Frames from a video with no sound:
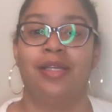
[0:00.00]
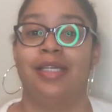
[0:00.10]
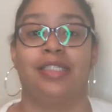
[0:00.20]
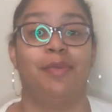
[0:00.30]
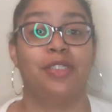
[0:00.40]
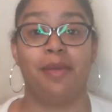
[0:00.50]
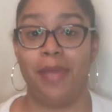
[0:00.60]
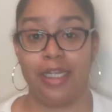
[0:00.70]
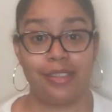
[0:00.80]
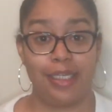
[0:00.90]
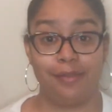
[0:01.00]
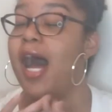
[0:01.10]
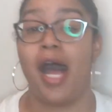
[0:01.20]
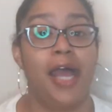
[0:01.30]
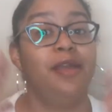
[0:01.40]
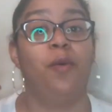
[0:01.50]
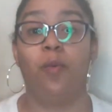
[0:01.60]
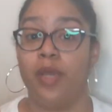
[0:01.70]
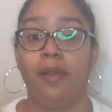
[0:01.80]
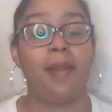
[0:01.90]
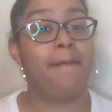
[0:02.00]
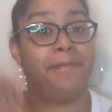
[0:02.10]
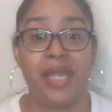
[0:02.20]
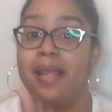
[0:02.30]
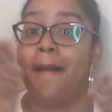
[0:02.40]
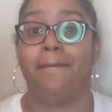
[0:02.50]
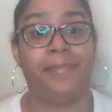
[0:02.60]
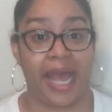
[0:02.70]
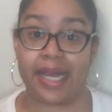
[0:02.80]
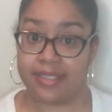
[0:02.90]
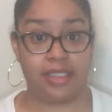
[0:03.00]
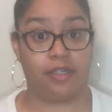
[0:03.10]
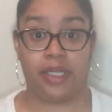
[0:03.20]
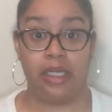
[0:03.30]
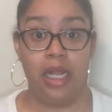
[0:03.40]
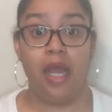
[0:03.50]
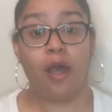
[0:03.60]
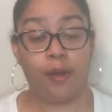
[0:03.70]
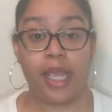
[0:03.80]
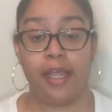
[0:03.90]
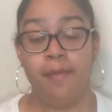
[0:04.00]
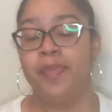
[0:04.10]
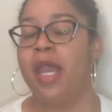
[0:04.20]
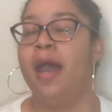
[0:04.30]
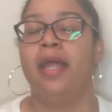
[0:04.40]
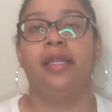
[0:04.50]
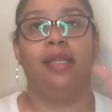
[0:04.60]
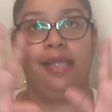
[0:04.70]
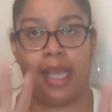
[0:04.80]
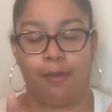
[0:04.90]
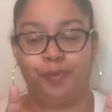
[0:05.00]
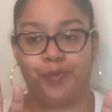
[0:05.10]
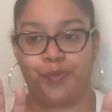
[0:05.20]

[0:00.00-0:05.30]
It smells amazing. I will be back, Secret. Okay? Now,